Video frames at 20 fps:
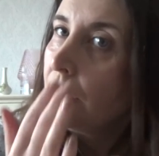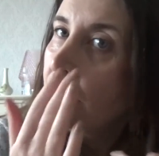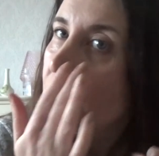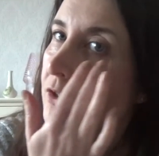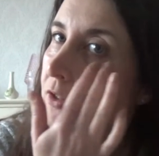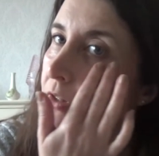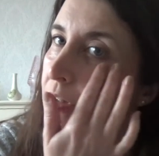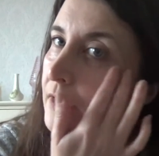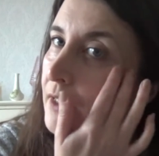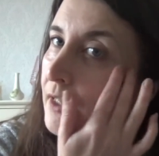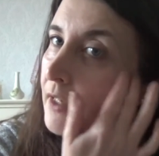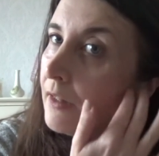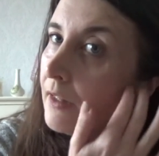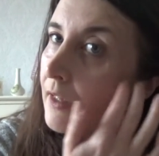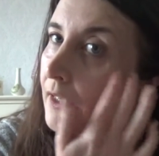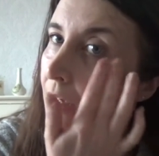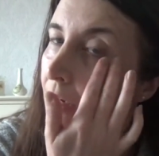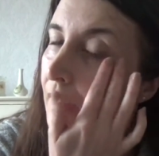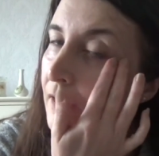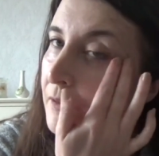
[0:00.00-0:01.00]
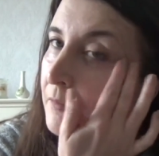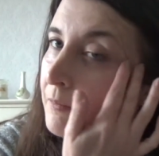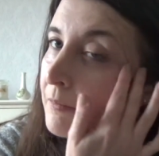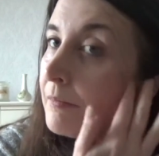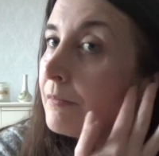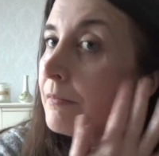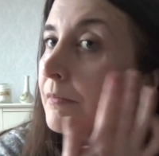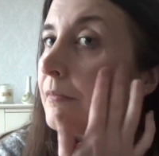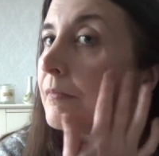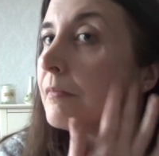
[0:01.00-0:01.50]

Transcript: can just see the